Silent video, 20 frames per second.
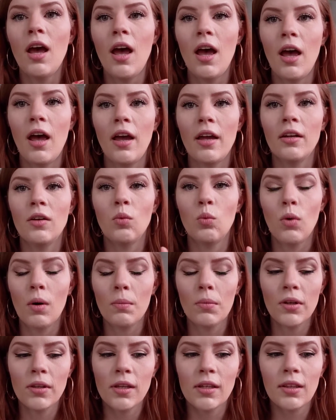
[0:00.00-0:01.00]
And one
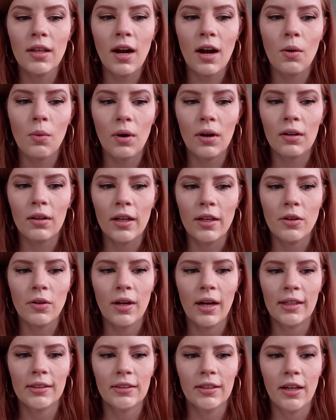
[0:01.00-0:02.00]
more thing that I want to let you
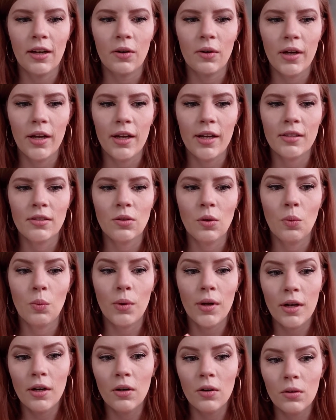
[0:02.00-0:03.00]
guys know is
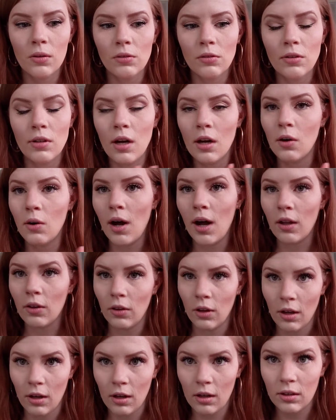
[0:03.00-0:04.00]
we don't know how
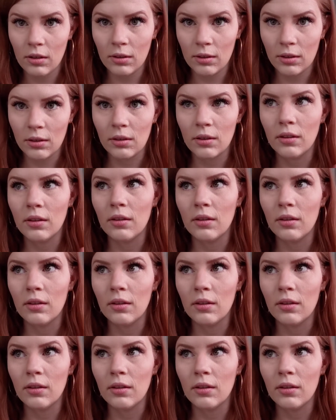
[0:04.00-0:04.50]
long